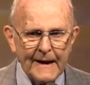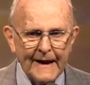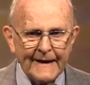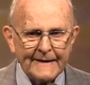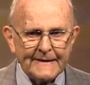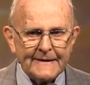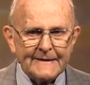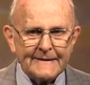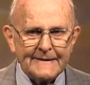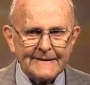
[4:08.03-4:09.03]
and
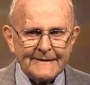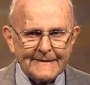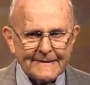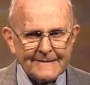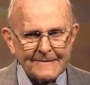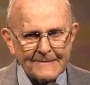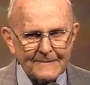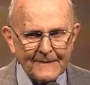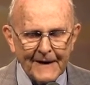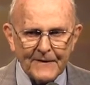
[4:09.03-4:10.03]

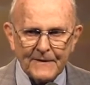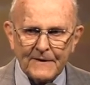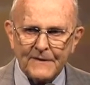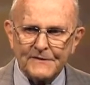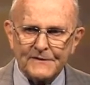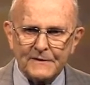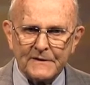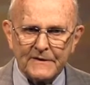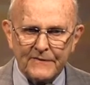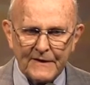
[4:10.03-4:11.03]
rather
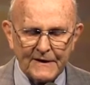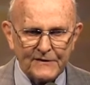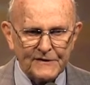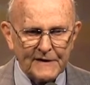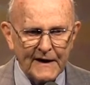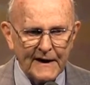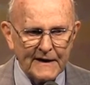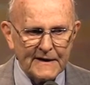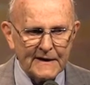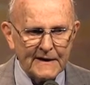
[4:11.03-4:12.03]
assertively
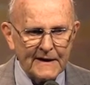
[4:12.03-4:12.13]
said,